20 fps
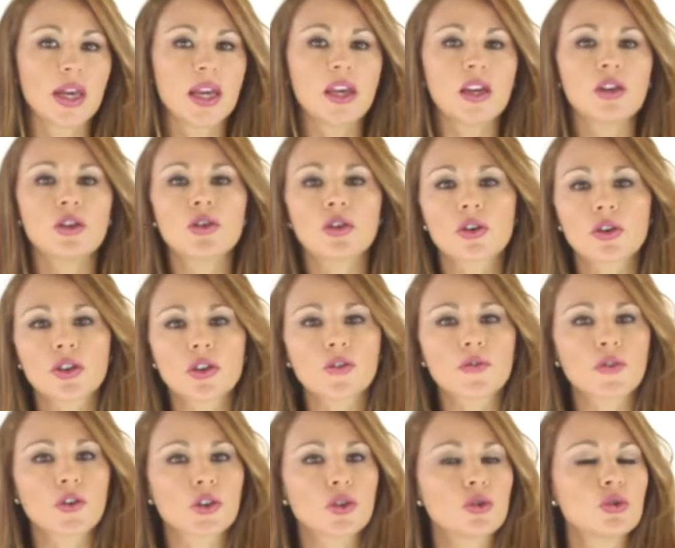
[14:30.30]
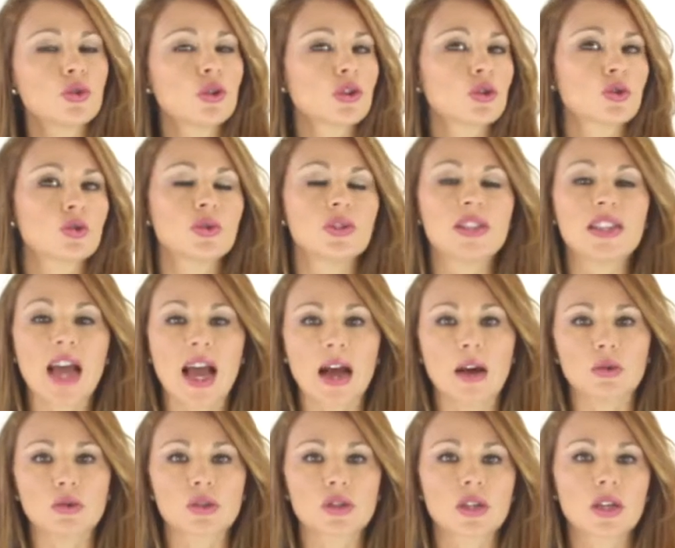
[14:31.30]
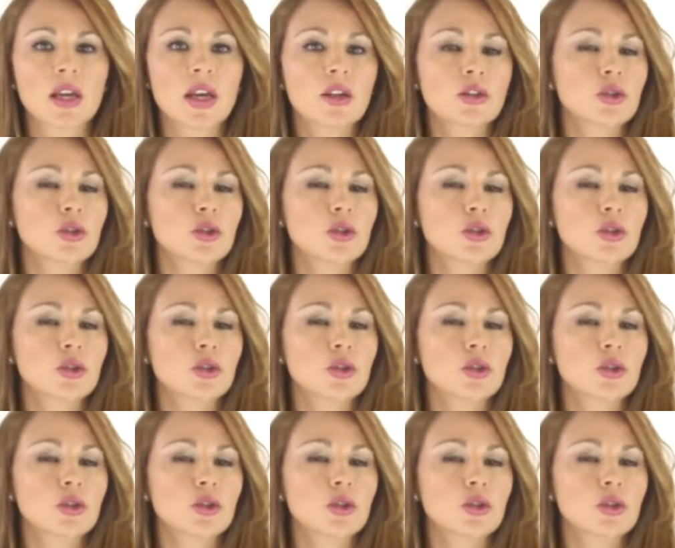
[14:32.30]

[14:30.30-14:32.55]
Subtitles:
in order for you not to doubt,